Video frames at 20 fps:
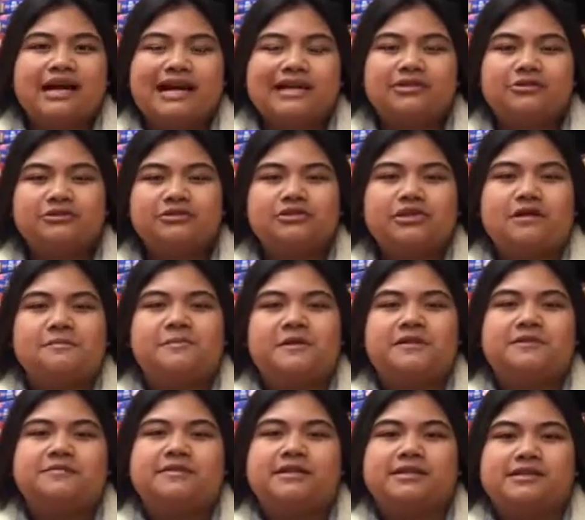I chose
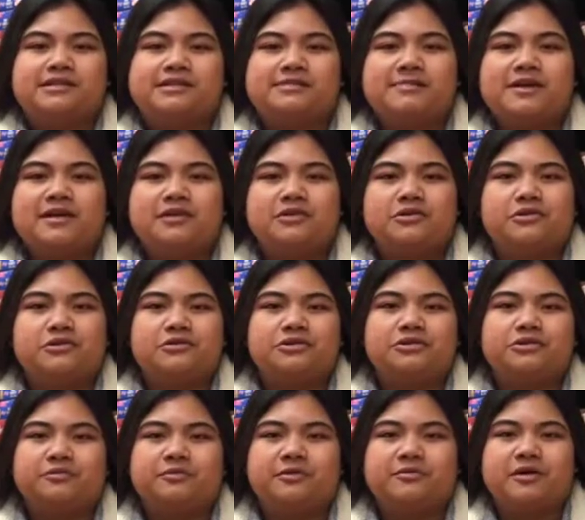Loblaws because it's my local
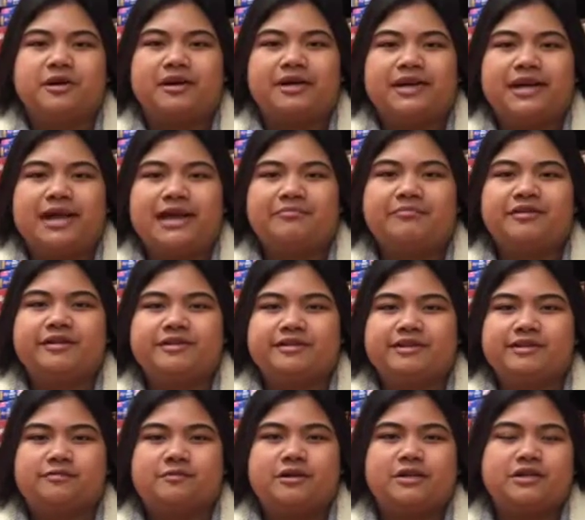supermarket and because
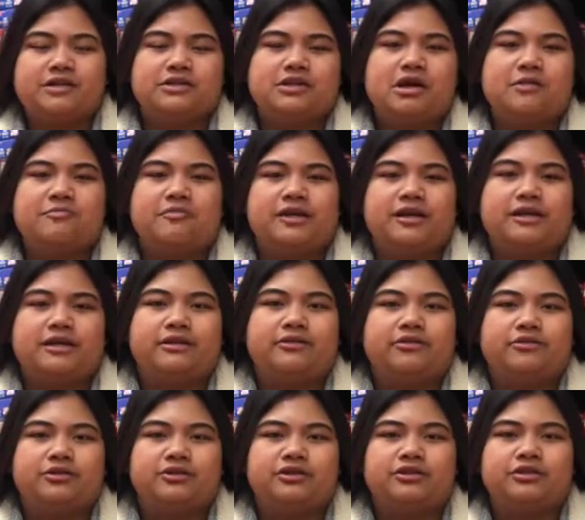it's one of the top rated
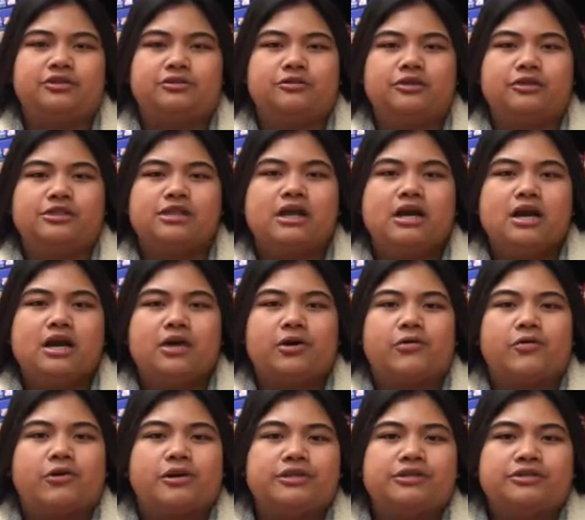grocery stores
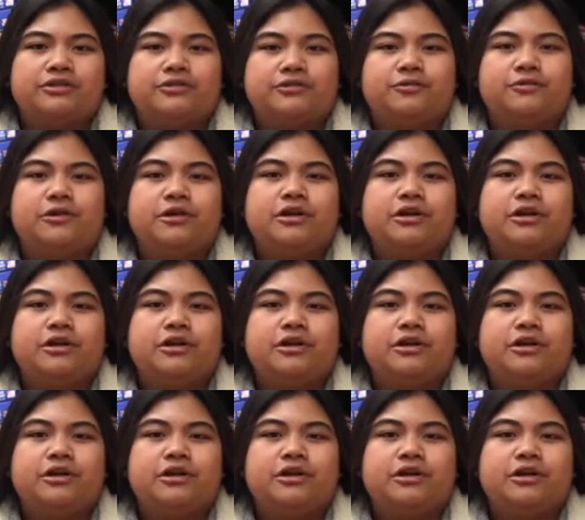according to